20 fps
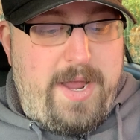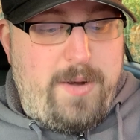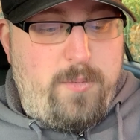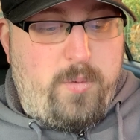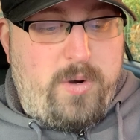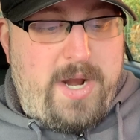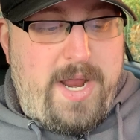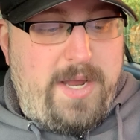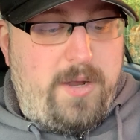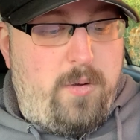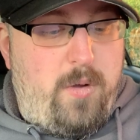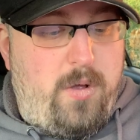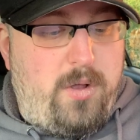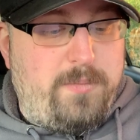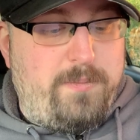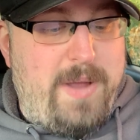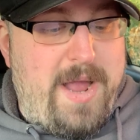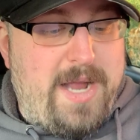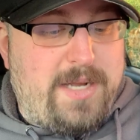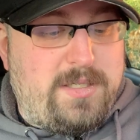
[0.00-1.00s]
And when I
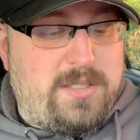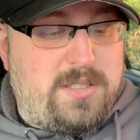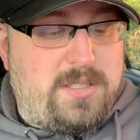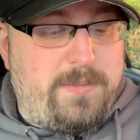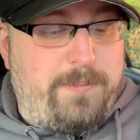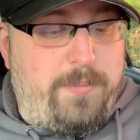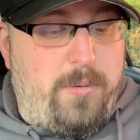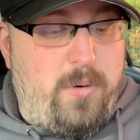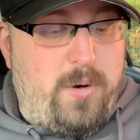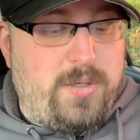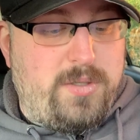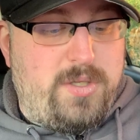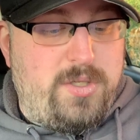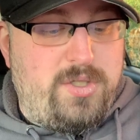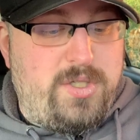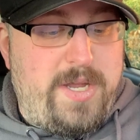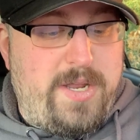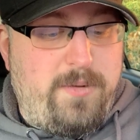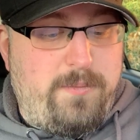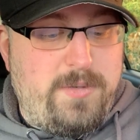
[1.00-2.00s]
called back to support, the
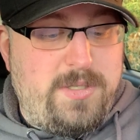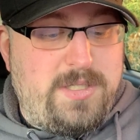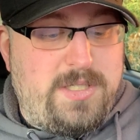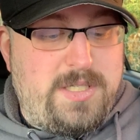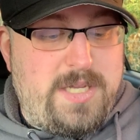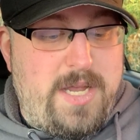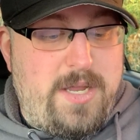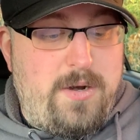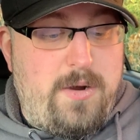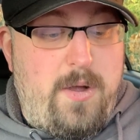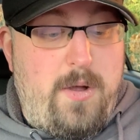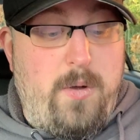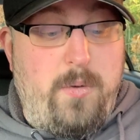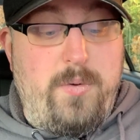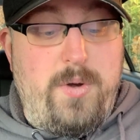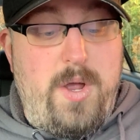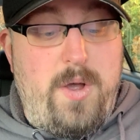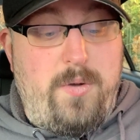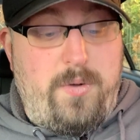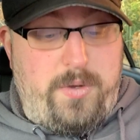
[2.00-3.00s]
gentleman said, Oh
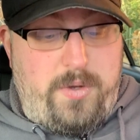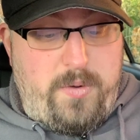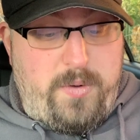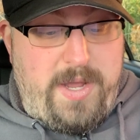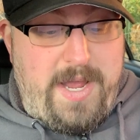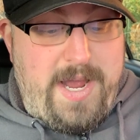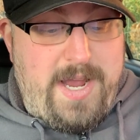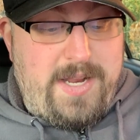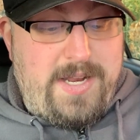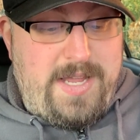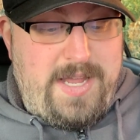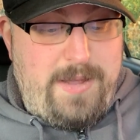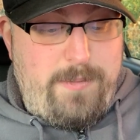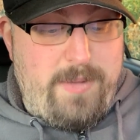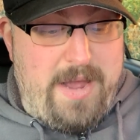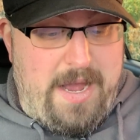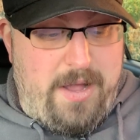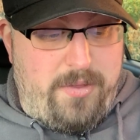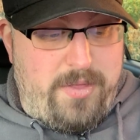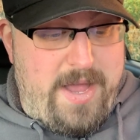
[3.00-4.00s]
no, you can't
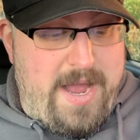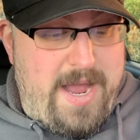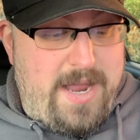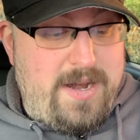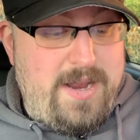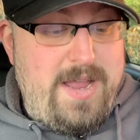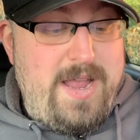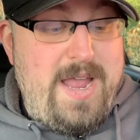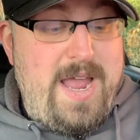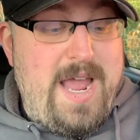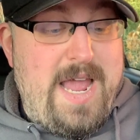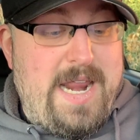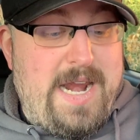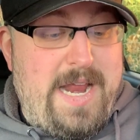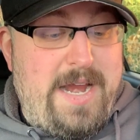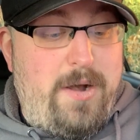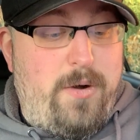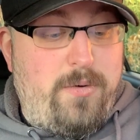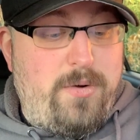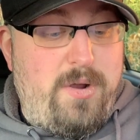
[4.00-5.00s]
email that. And
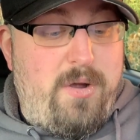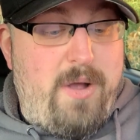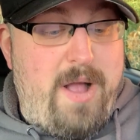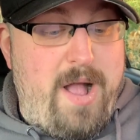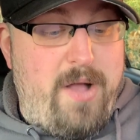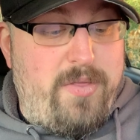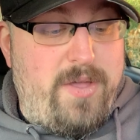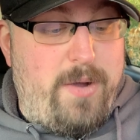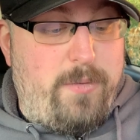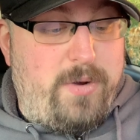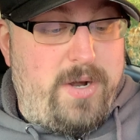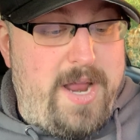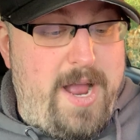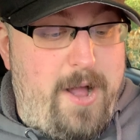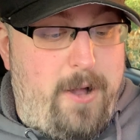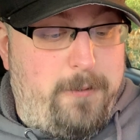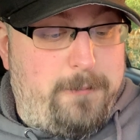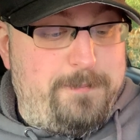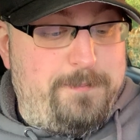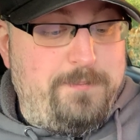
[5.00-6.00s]
I don't know how that would
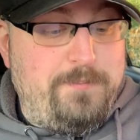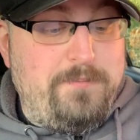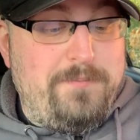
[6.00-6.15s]
help.